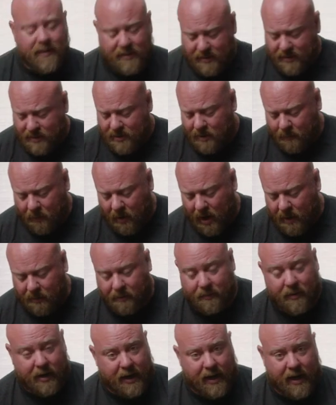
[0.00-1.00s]
this is the
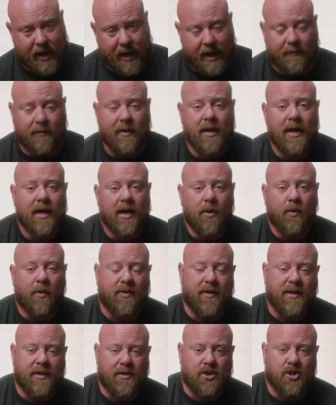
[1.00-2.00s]
problem that I have
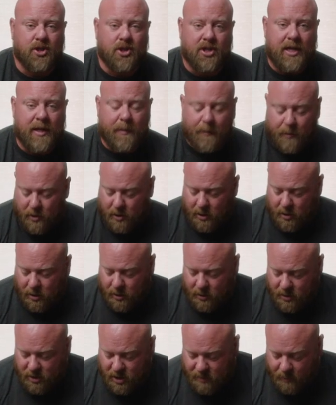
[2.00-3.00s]
with these cheaper
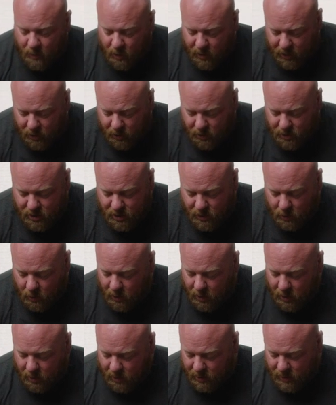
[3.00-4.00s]
sporting goods
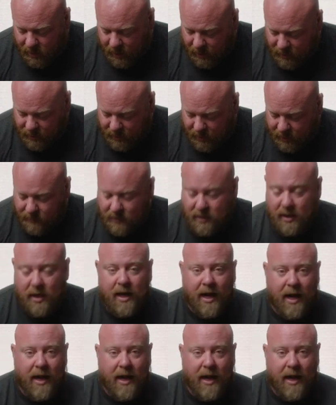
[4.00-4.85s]
store knee sleeves.